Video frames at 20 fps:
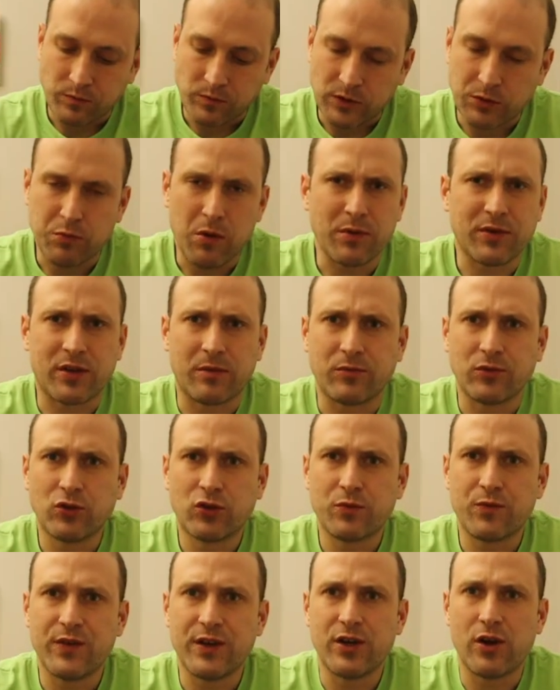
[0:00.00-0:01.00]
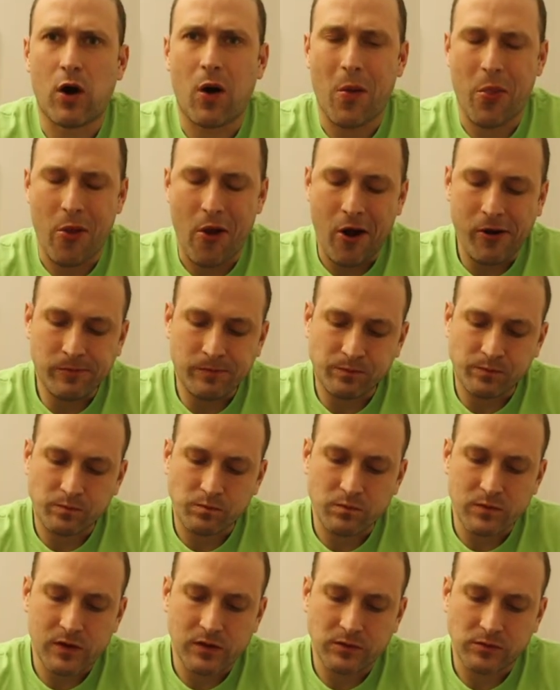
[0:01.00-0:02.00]
There's probably some YouTube video out there.
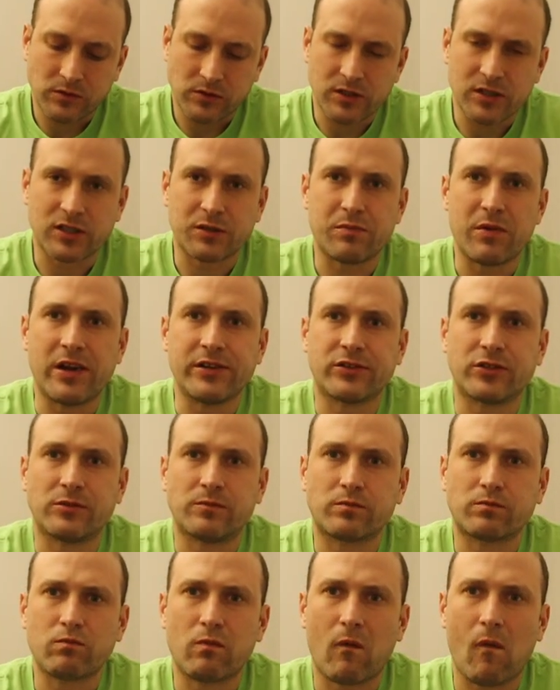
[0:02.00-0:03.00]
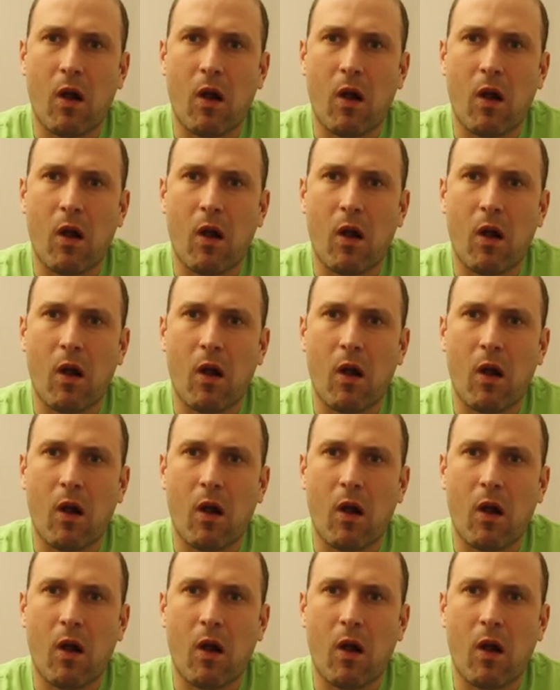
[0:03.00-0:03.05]
Expansion.